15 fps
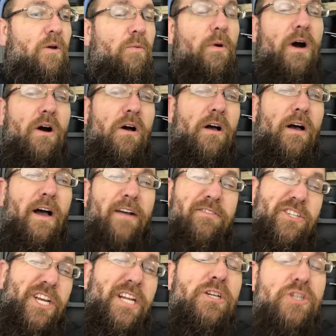Well, I've
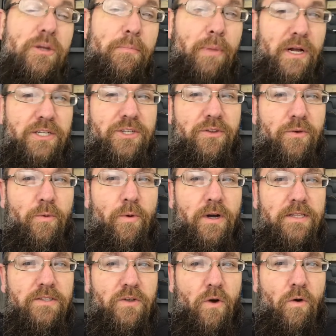changed a bunch of the
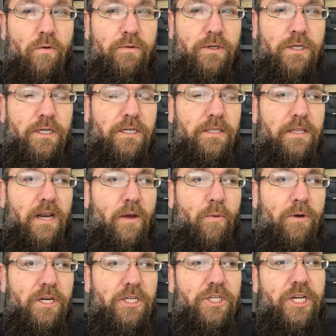ones over that I
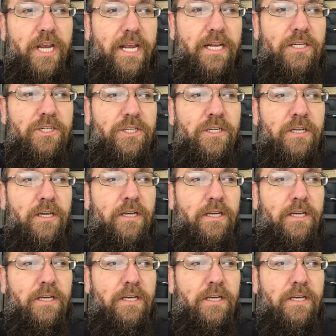want to change